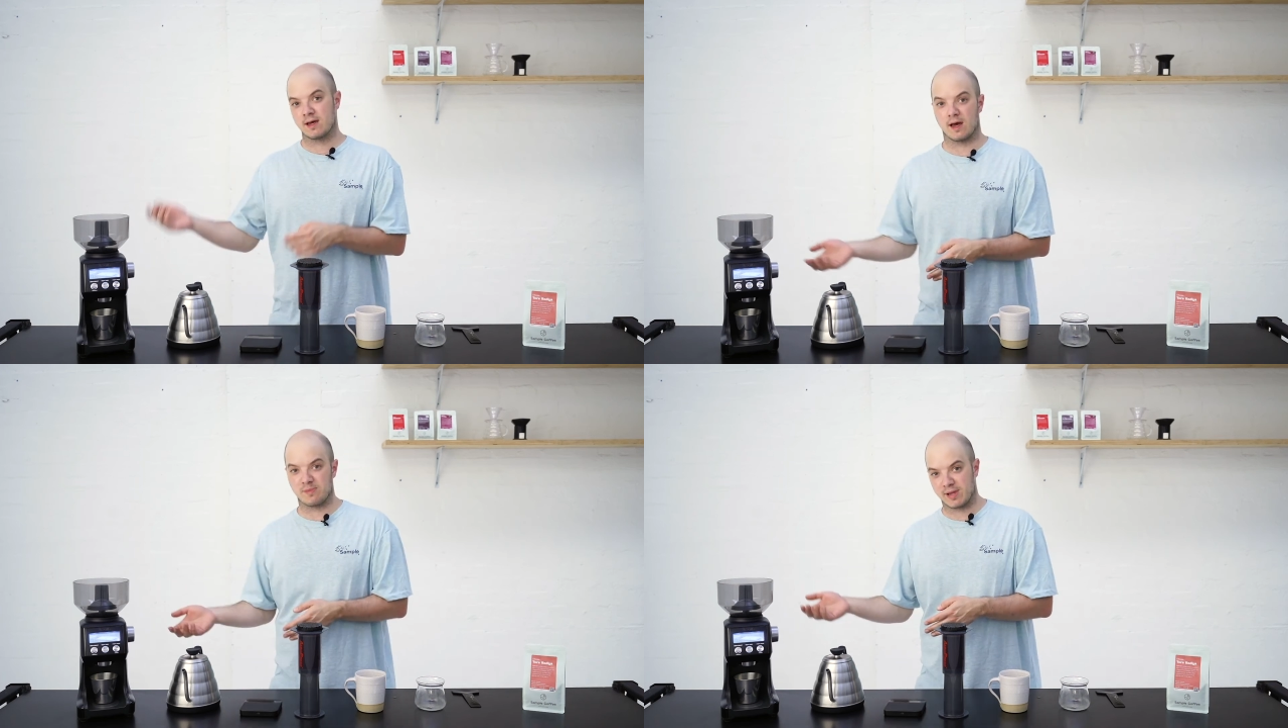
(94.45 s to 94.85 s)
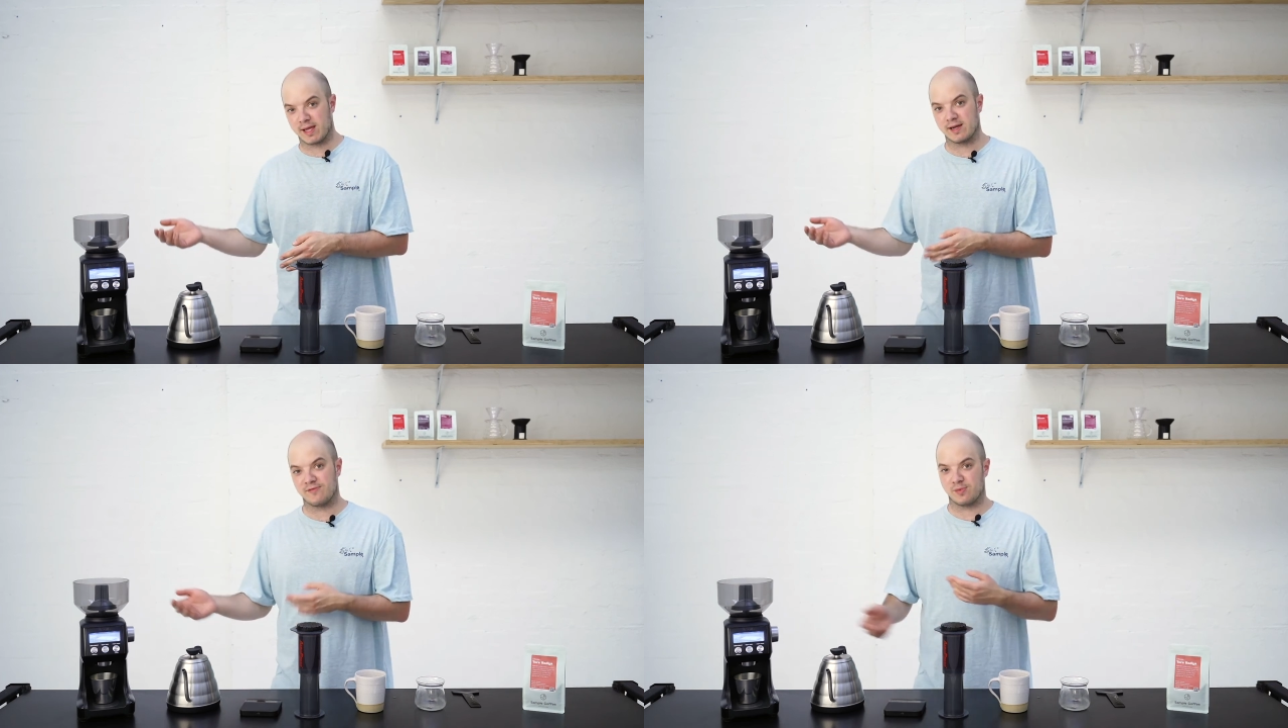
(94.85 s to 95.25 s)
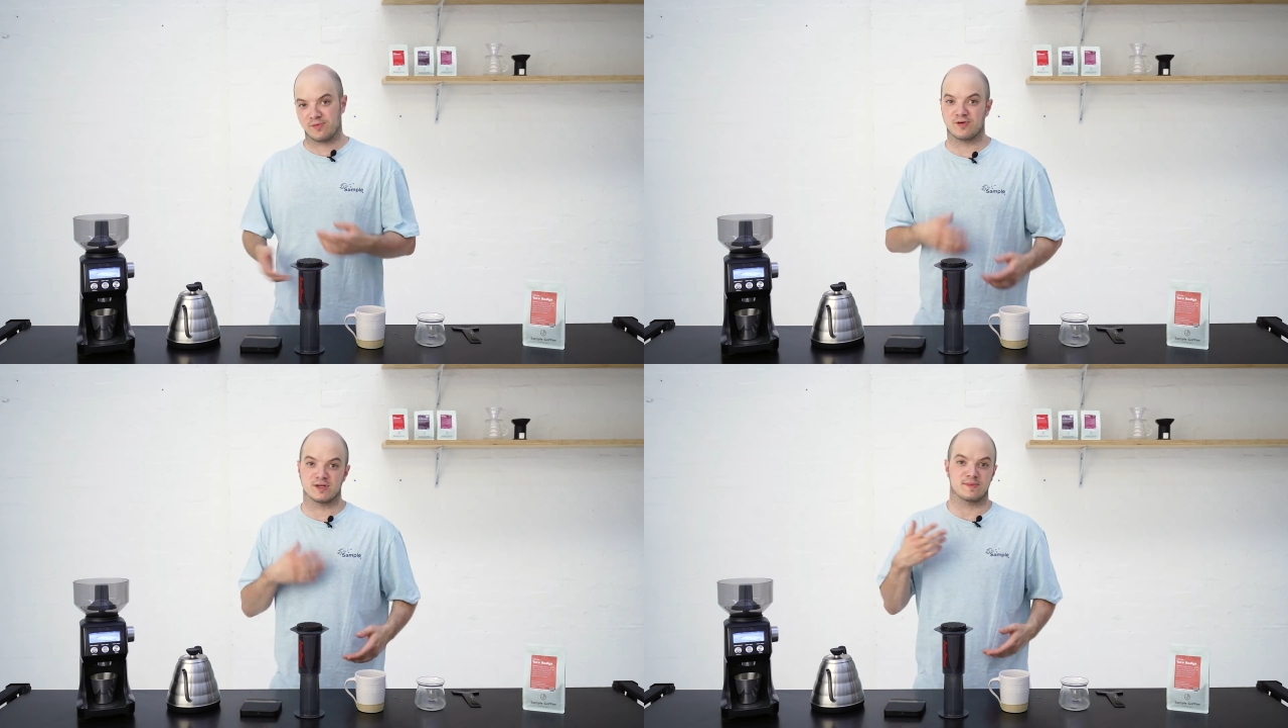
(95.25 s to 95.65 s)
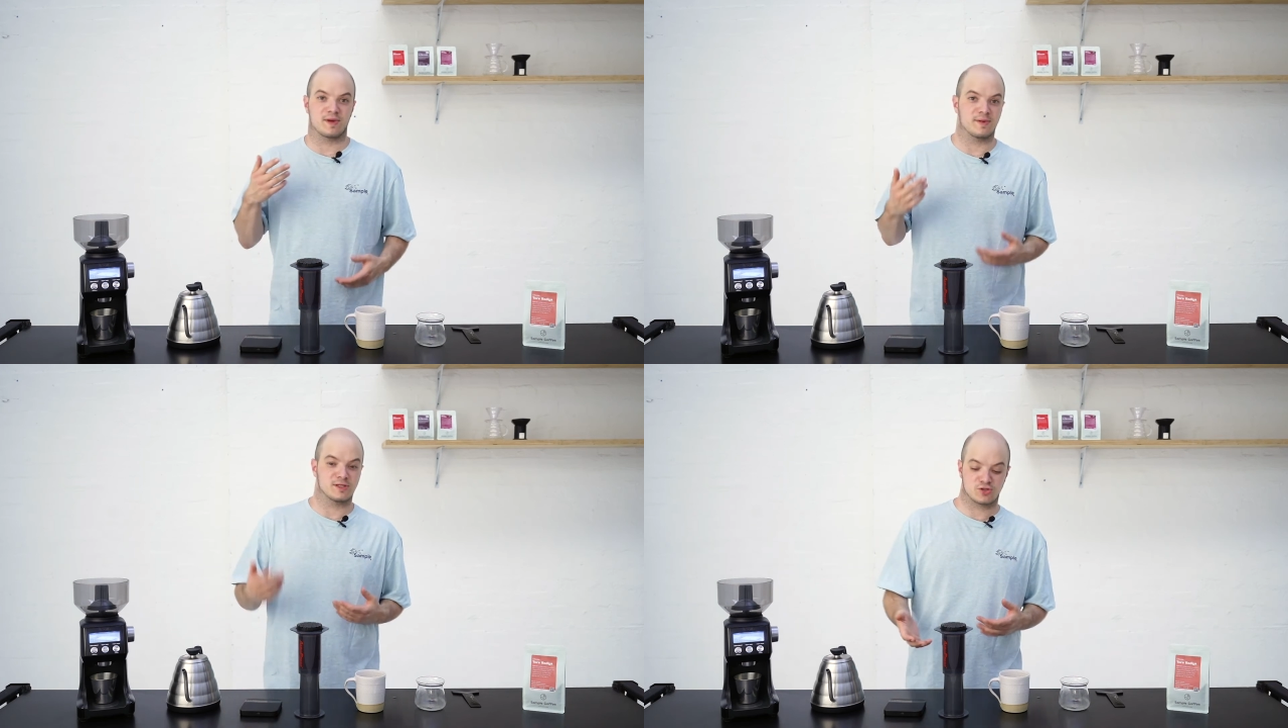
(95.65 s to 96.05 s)
a blend if you prefer
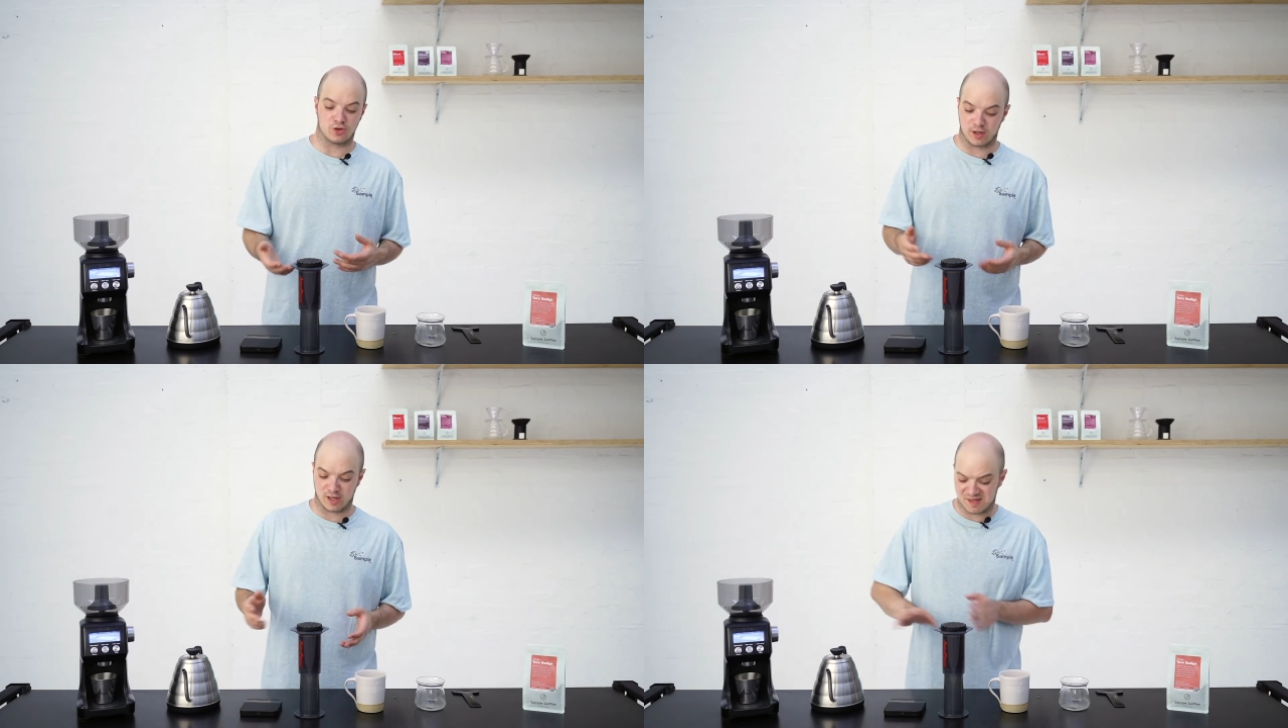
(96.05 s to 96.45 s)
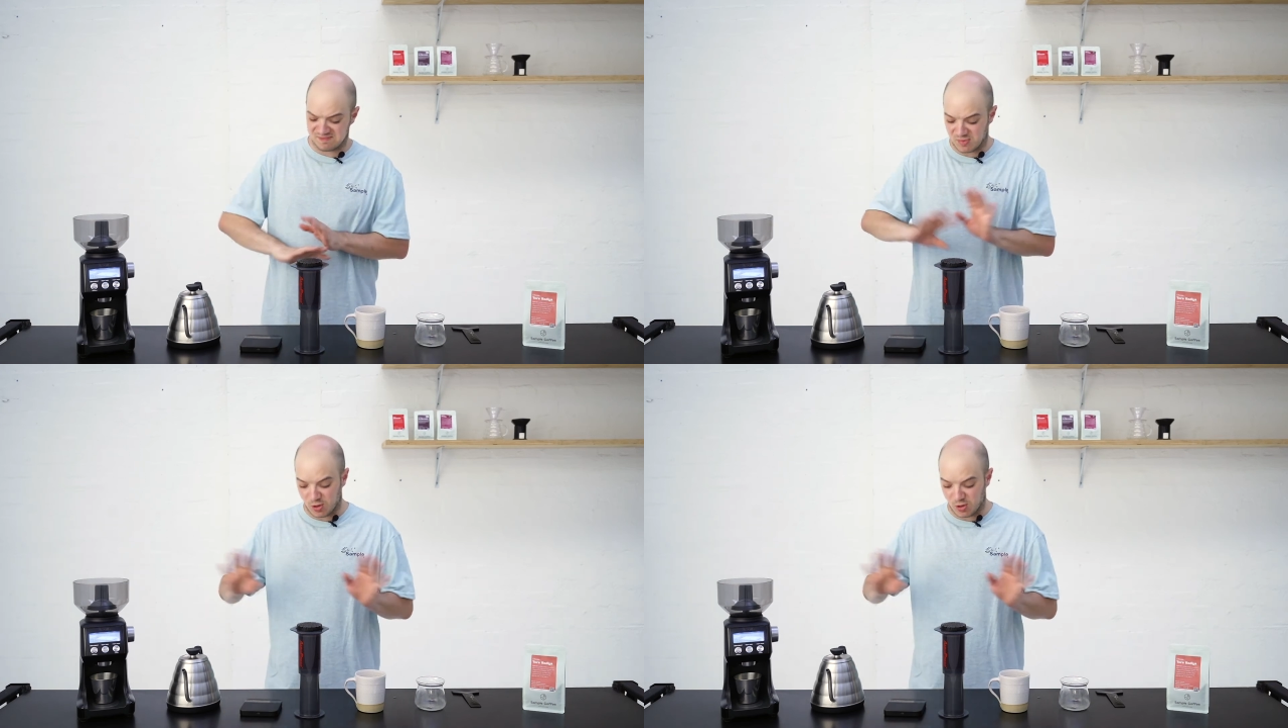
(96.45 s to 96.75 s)
something a bit stronger.